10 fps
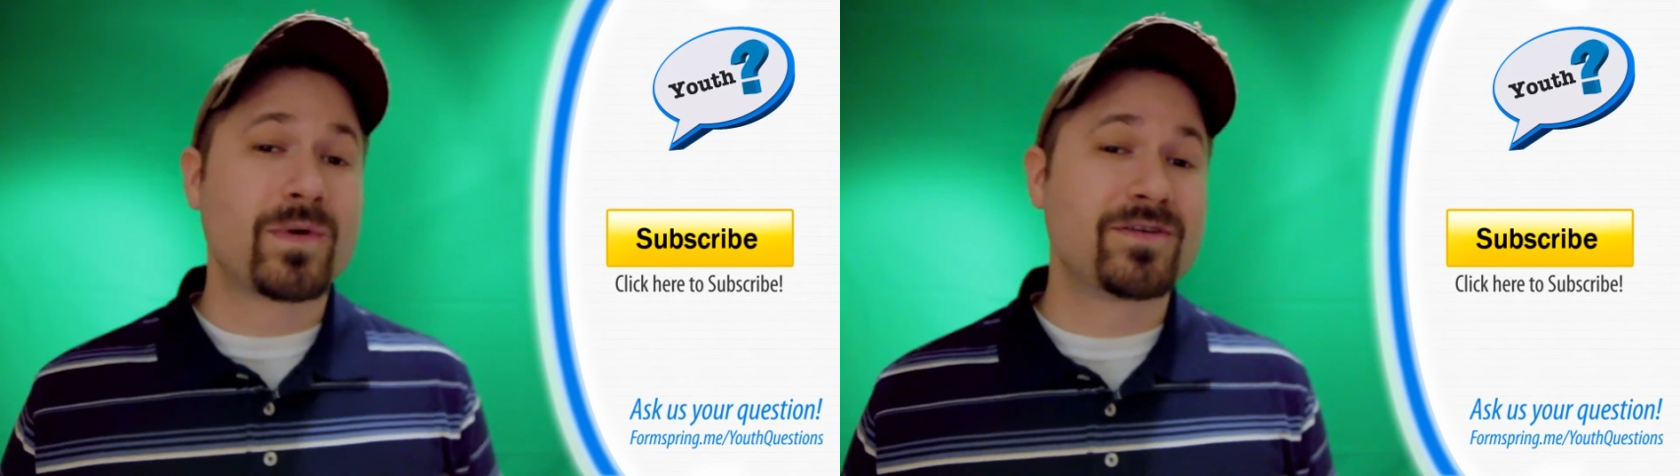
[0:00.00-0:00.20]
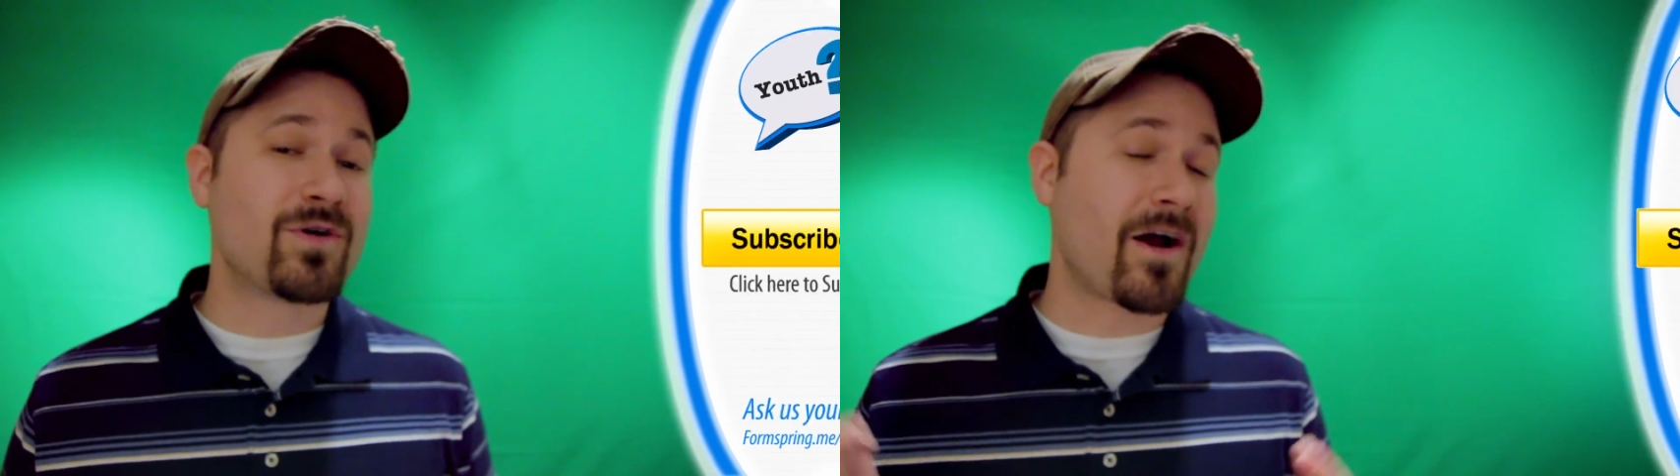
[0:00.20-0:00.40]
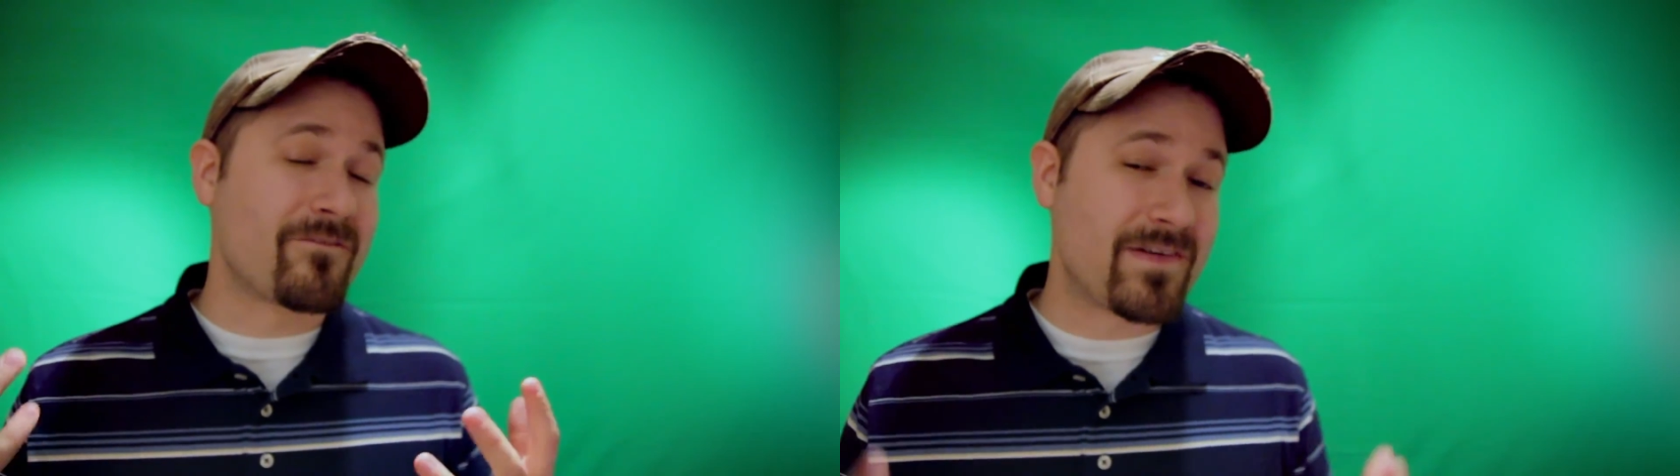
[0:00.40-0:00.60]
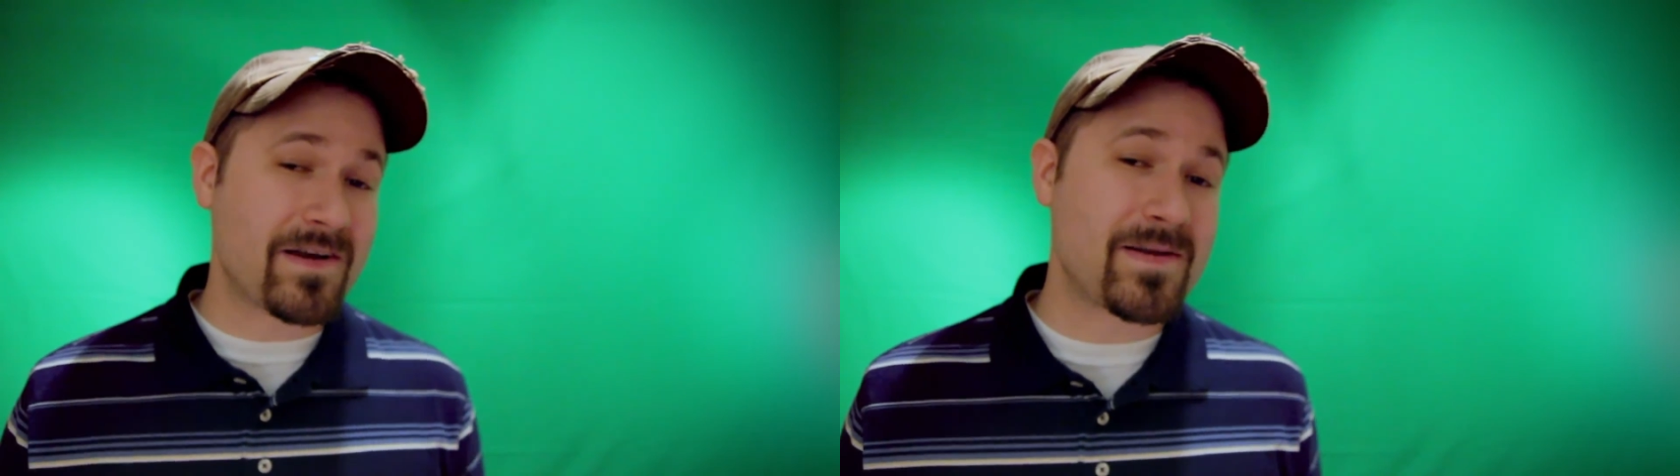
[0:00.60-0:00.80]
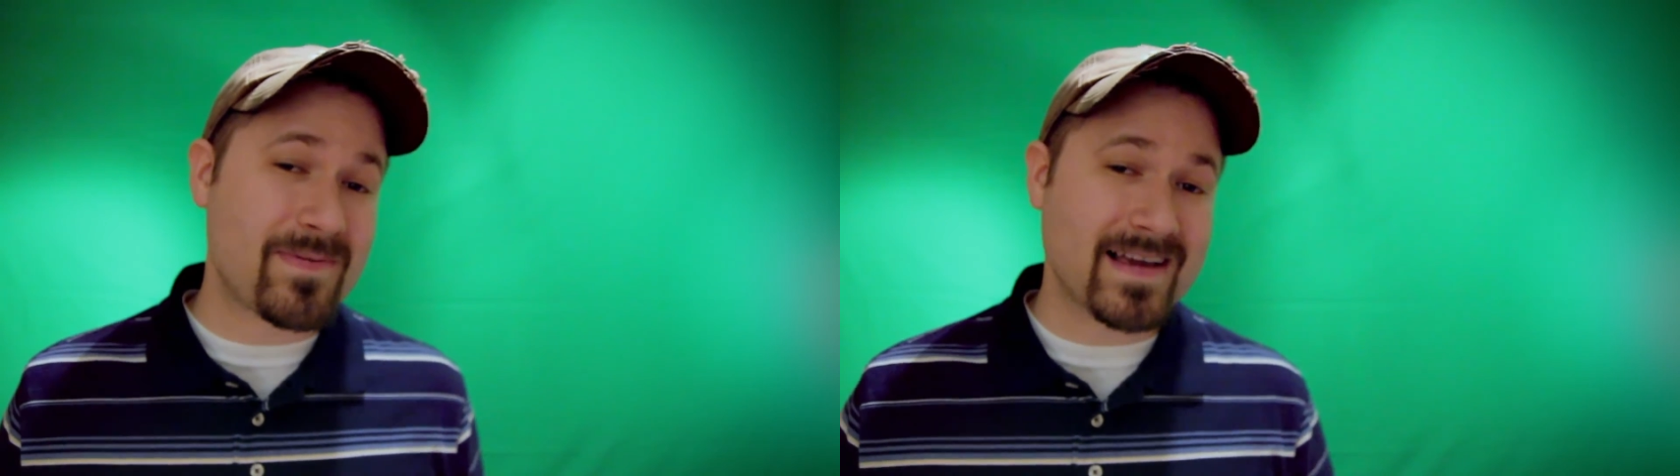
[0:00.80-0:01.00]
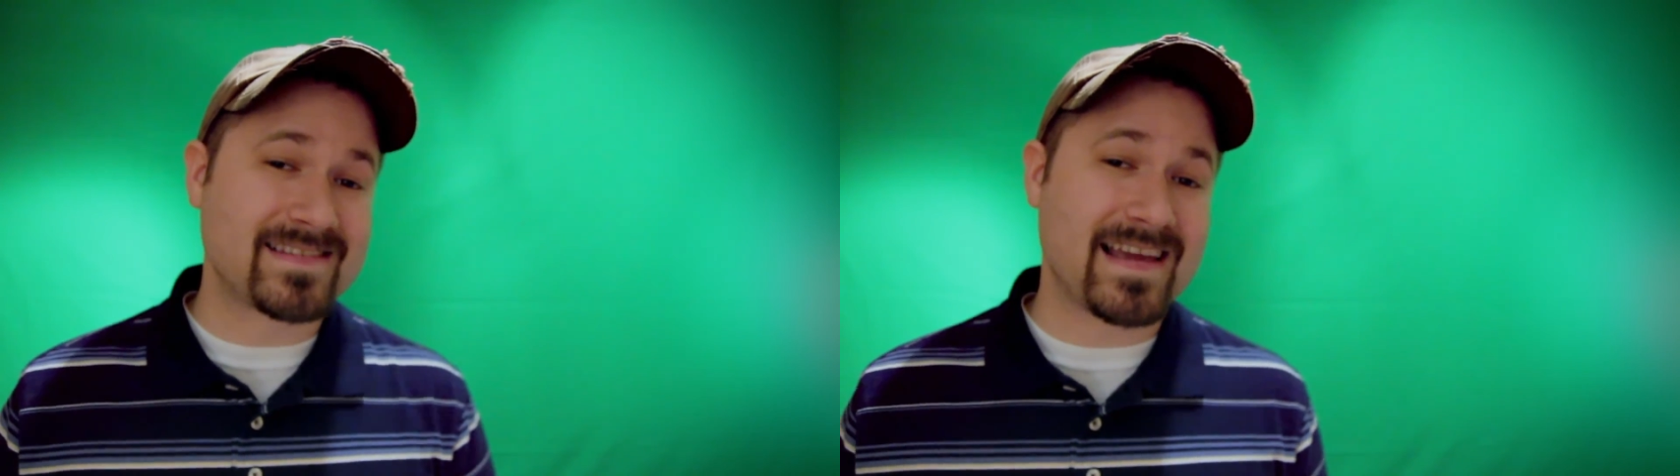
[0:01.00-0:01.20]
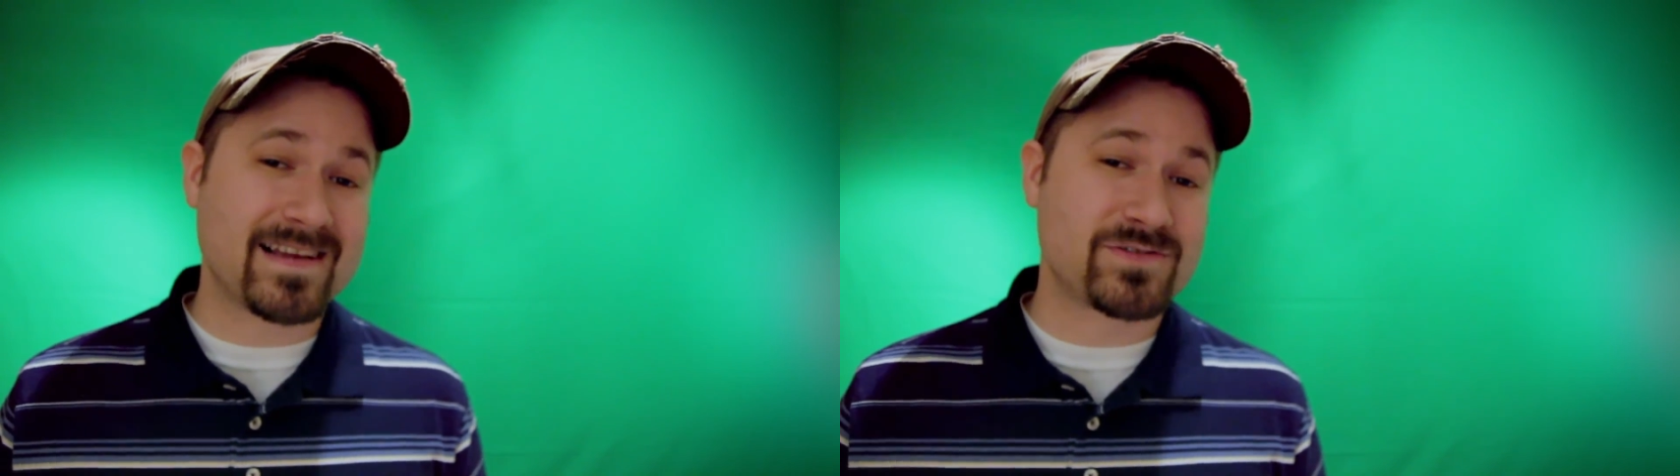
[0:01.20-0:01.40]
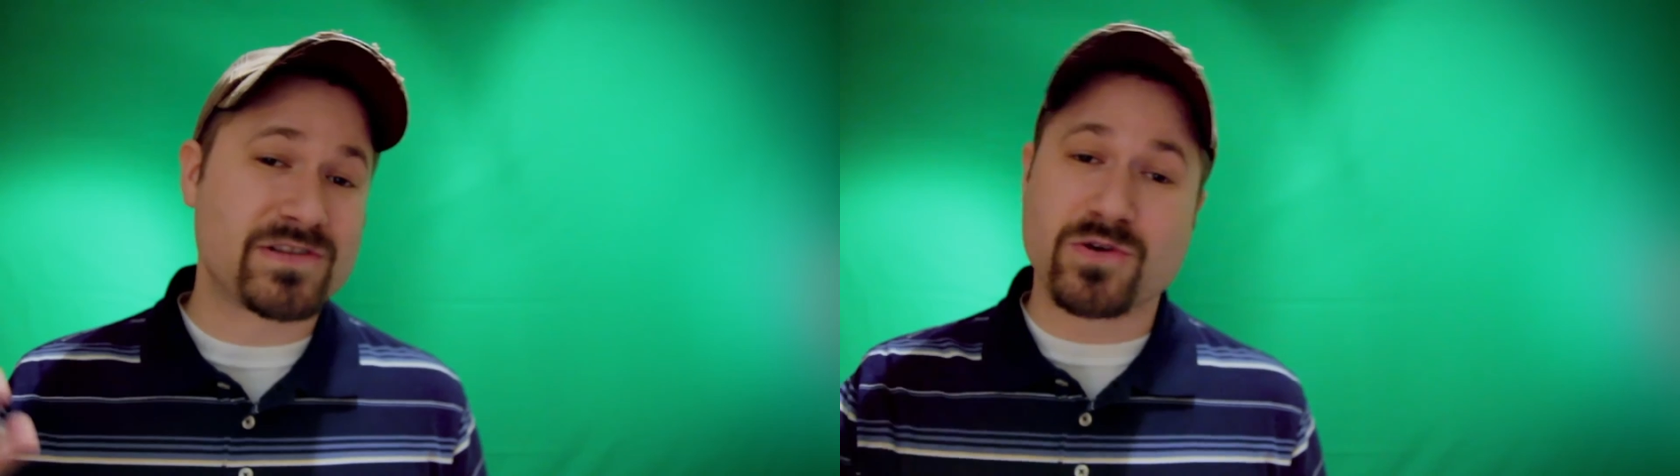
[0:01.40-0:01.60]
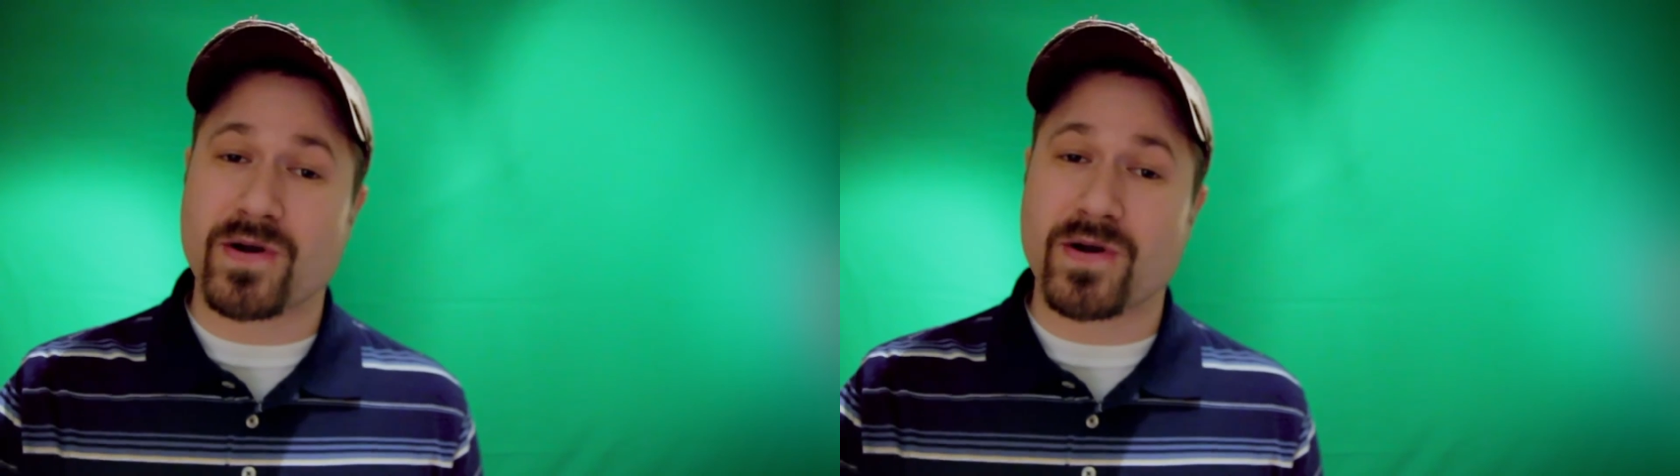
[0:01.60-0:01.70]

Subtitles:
We do our very best to answer these